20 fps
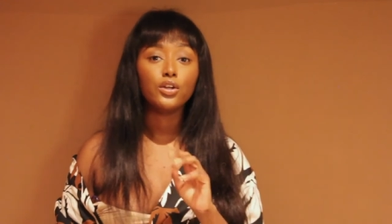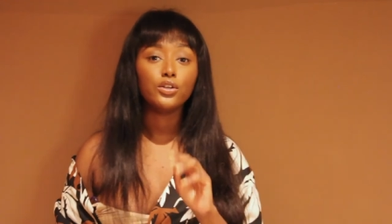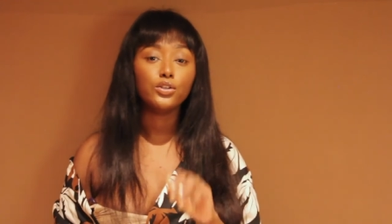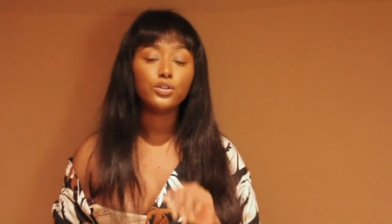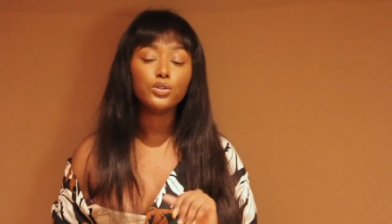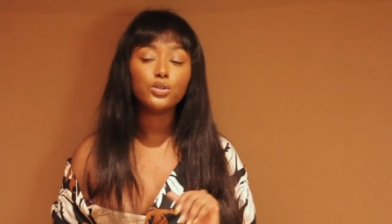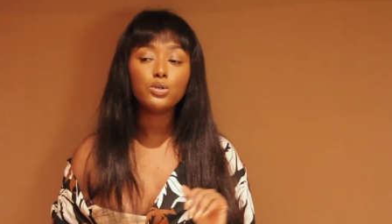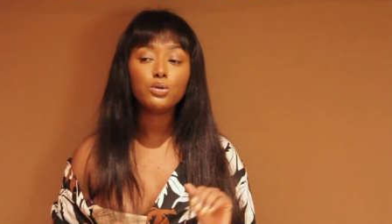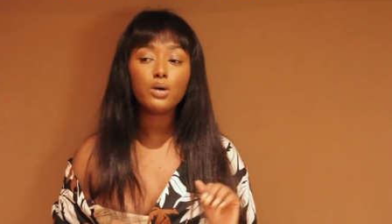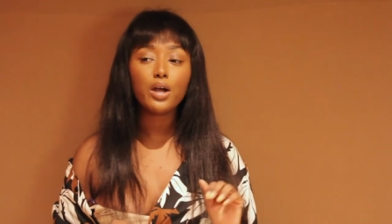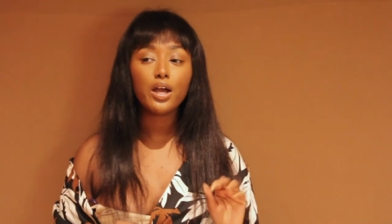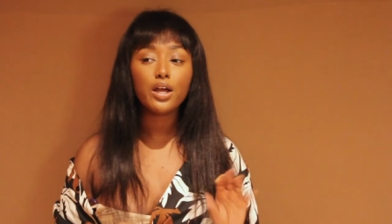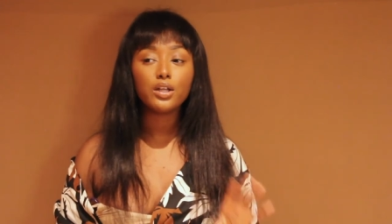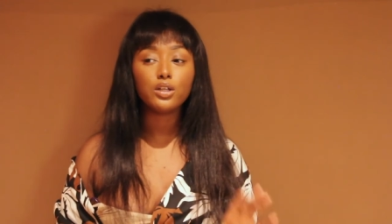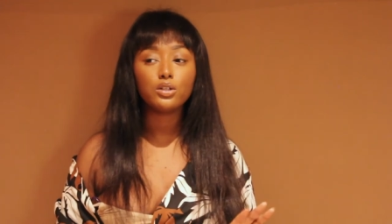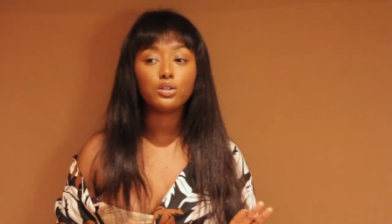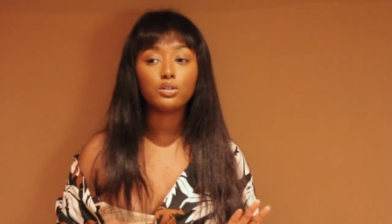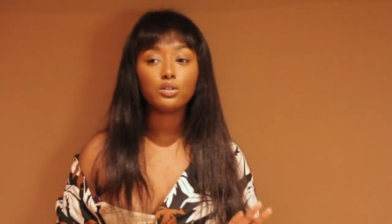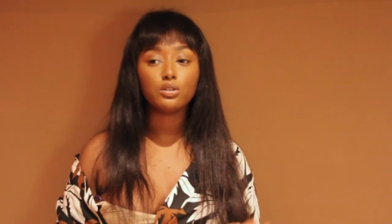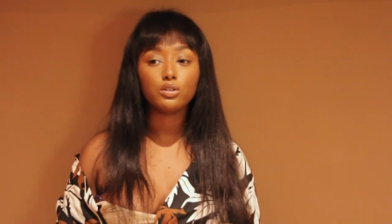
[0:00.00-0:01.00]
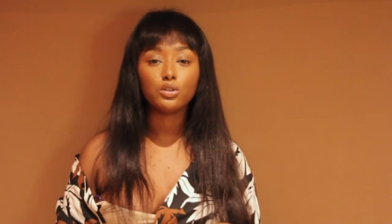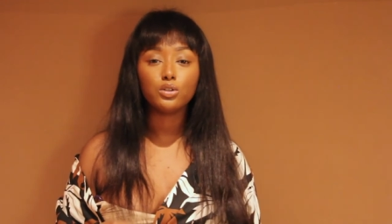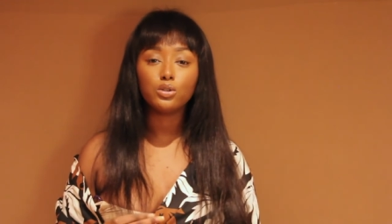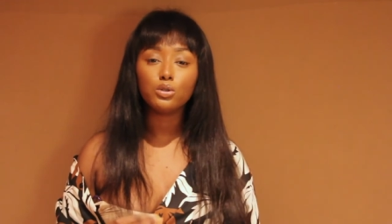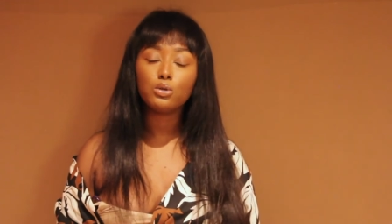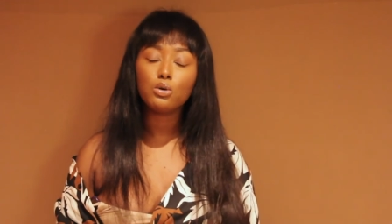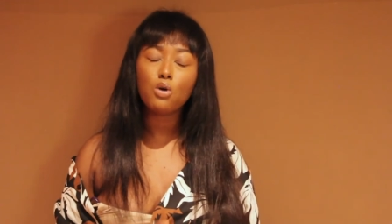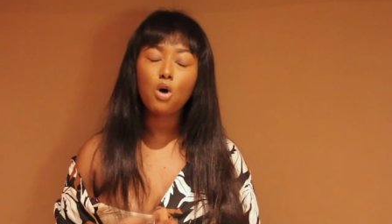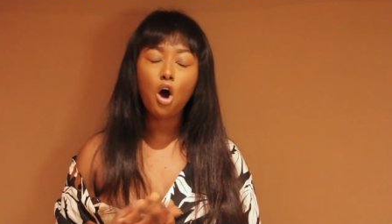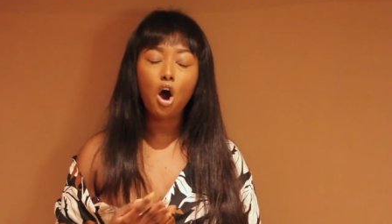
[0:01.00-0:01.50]
you and you
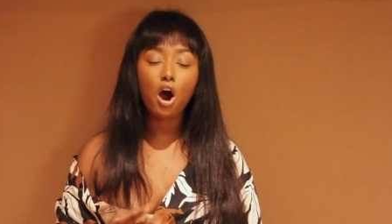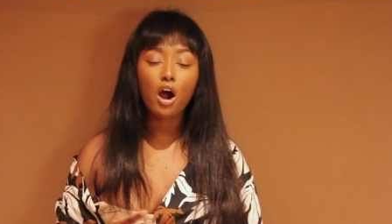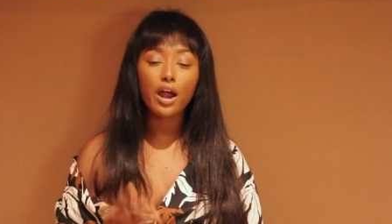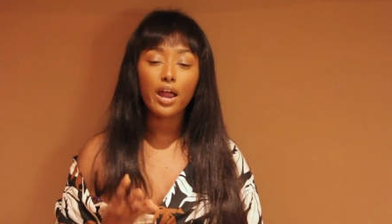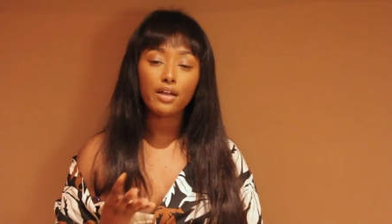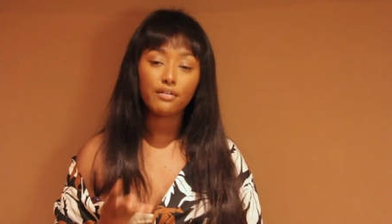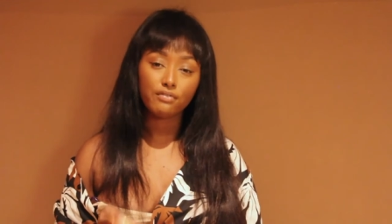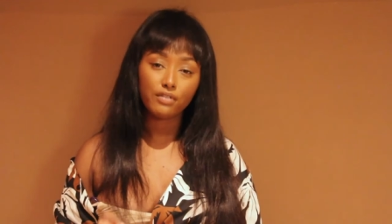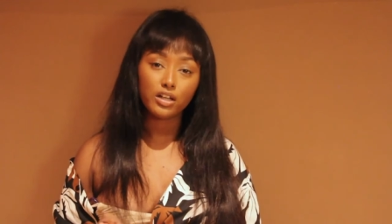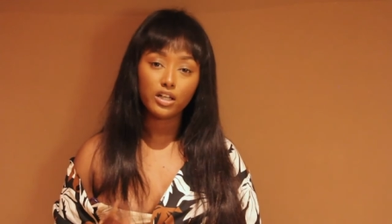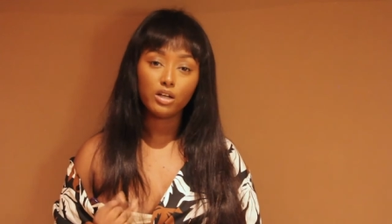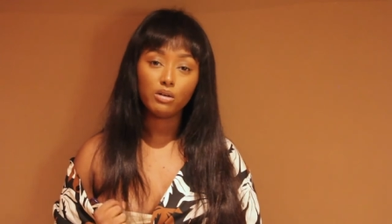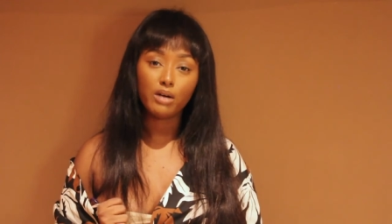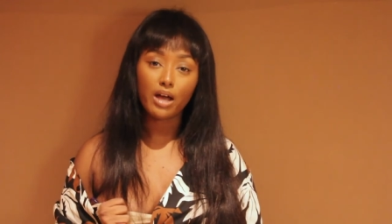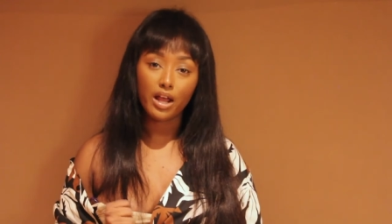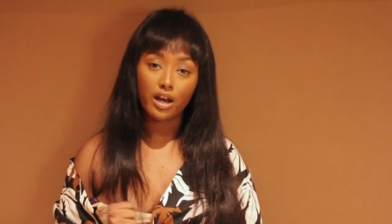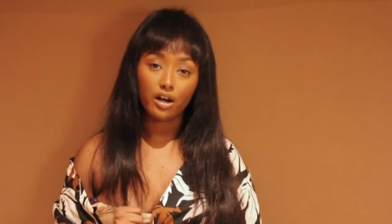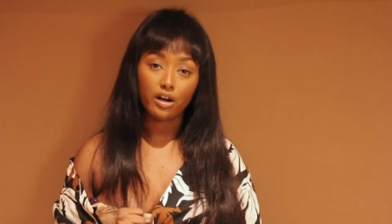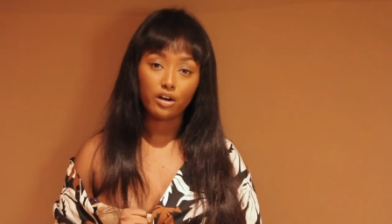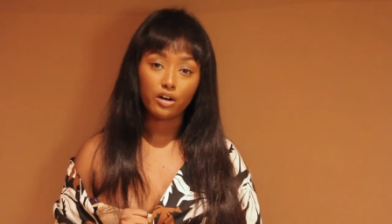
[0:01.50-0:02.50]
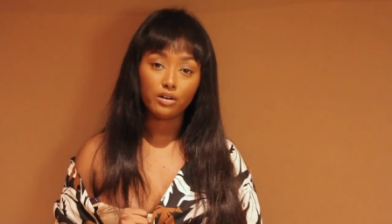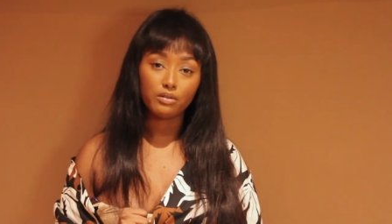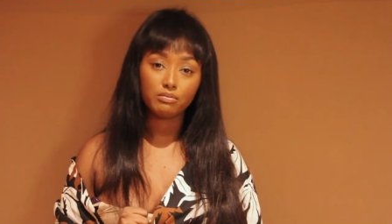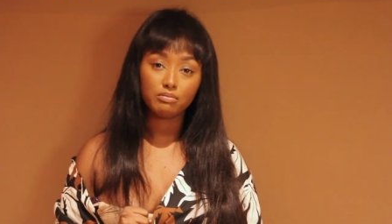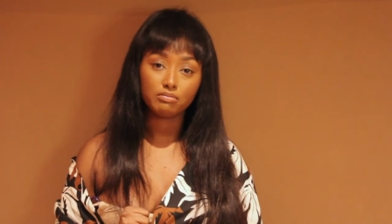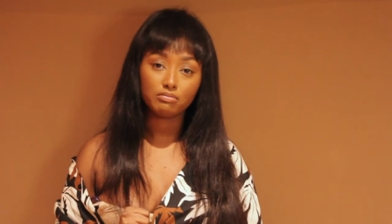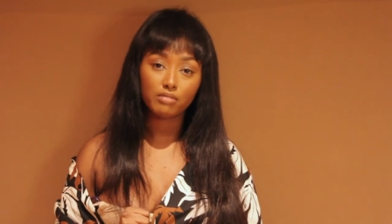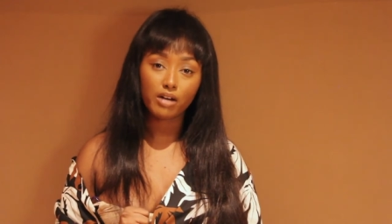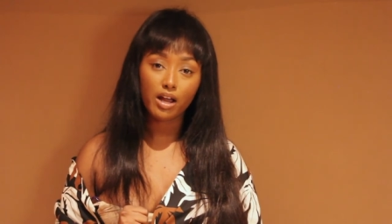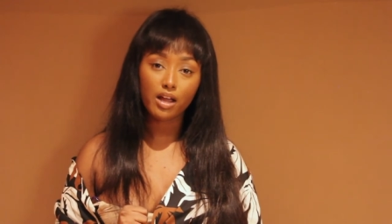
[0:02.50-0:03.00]
are a video editor,
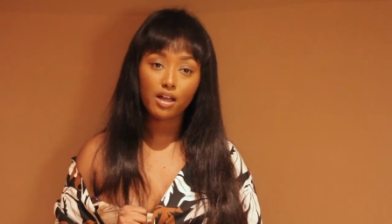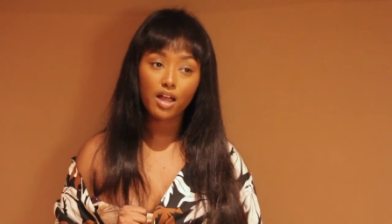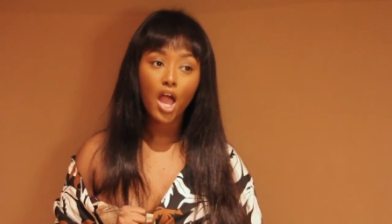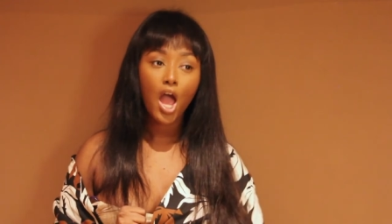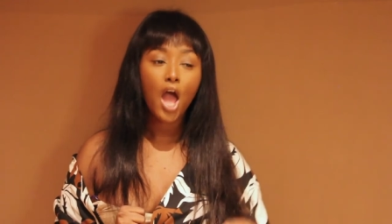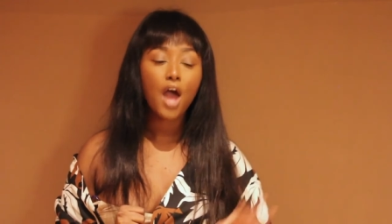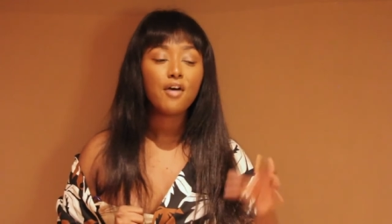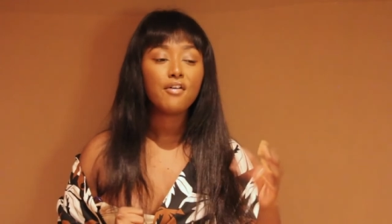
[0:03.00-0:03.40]
right?